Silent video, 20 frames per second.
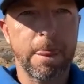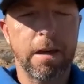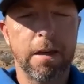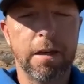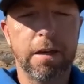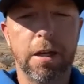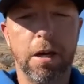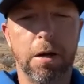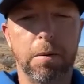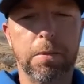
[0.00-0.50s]

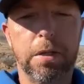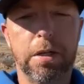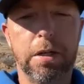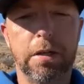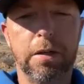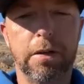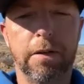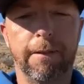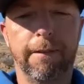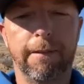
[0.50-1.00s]
He helped
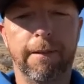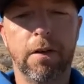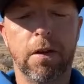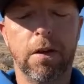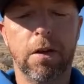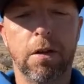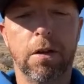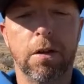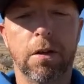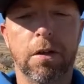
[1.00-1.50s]
me
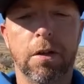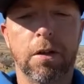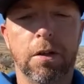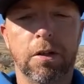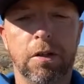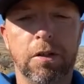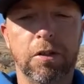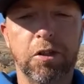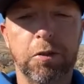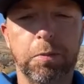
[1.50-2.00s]

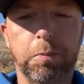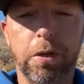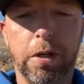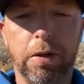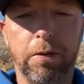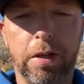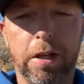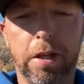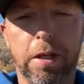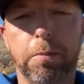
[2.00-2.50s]
just put
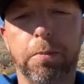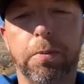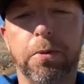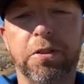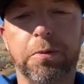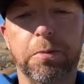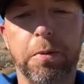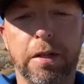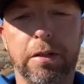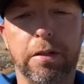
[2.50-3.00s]
everything in
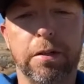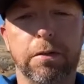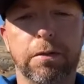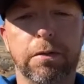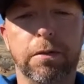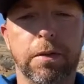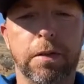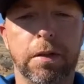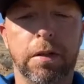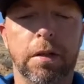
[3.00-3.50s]
perspective.
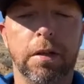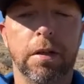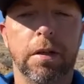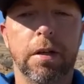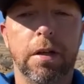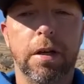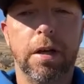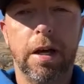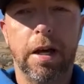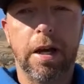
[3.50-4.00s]

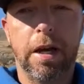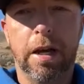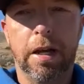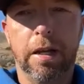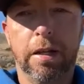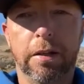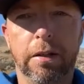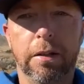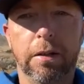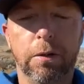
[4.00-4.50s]

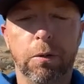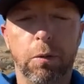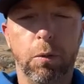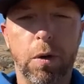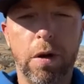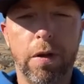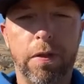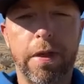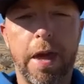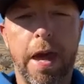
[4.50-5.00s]
And
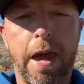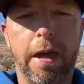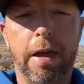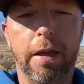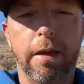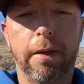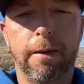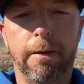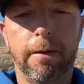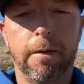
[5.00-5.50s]
with that
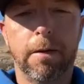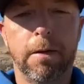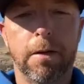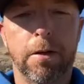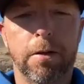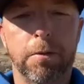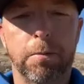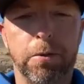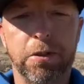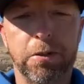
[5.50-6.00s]

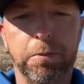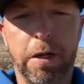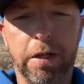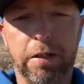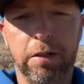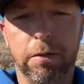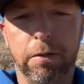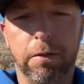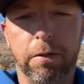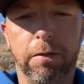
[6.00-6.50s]

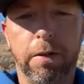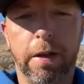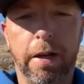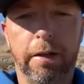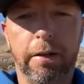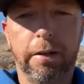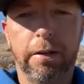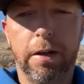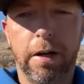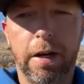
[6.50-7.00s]
perspective of
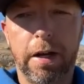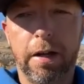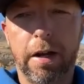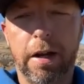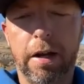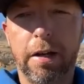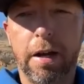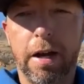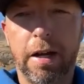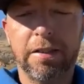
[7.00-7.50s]
like,
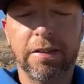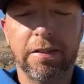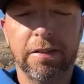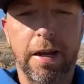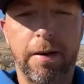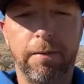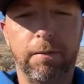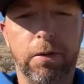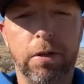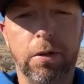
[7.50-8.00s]
I just
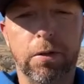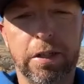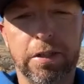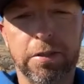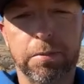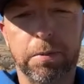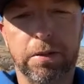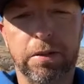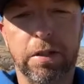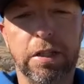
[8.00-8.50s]
have no
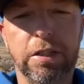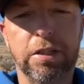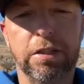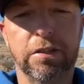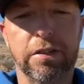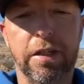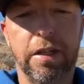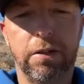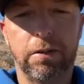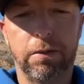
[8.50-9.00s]

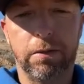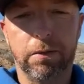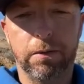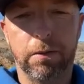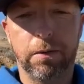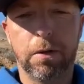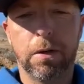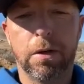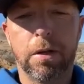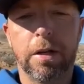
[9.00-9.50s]
expectations. I don't
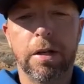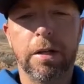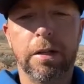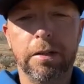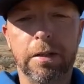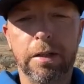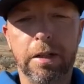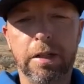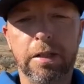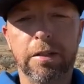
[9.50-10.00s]

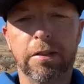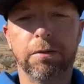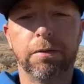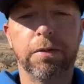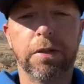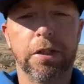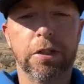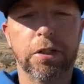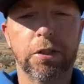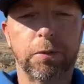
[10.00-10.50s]
need to
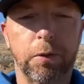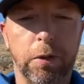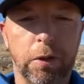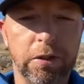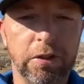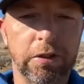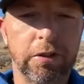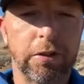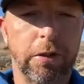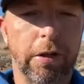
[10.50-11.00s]
finish
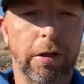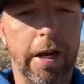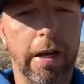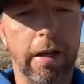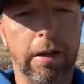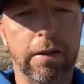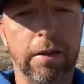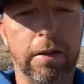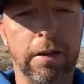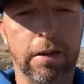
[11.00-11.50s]
first or
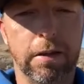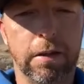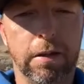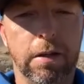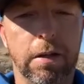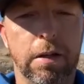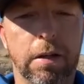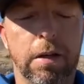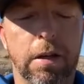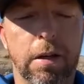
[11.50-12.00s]
eighth.
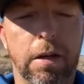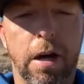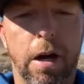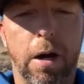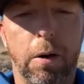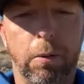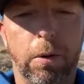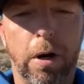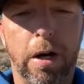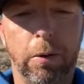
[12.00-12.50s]

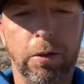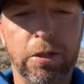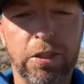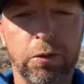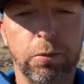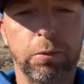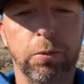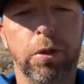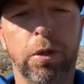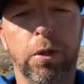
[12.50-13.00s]
I
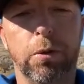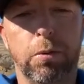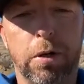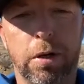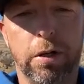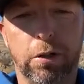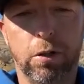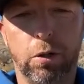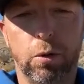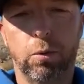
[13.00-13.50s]
just really
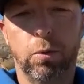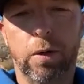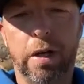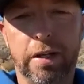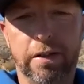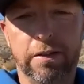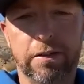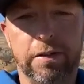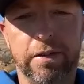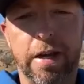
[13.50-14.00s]
want to go
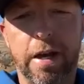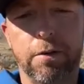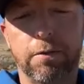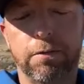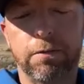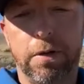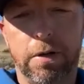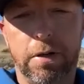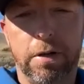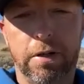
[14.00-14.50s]
race and have
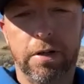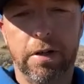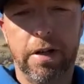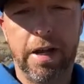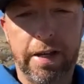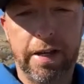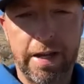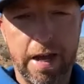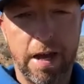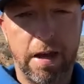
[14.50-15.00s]
fun and
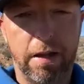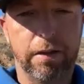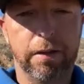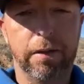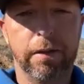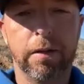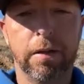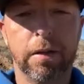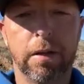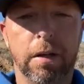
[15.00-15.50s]
hang out and